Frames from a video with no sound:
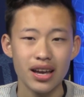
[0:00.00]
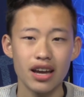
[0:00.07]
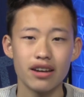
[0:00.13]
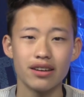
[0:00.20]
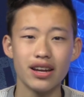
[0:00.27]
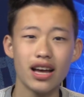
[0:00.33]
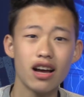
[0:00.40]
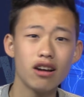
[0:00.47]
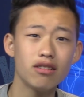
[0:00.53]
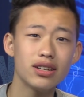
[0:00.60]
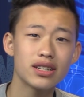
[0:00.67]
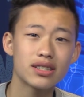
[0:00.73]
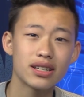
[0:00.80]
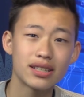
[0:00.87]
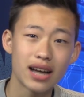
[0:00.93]
Now
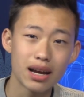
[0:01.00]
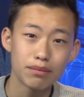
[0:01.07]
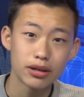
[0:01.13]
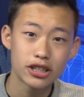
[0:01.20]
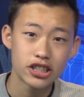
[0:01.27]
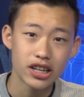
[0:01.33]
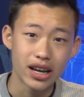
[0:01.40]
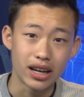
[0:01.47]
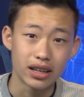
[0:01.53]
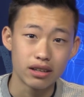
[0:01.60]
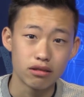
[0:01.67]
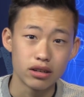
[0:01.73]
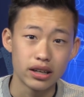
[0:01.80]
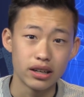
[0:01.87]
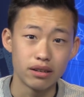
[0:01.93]
is the time to check
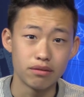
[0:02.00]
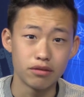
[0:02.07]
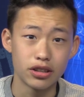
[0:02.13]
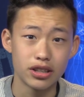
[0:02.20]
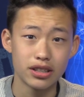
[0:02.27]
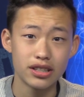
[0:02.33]
in with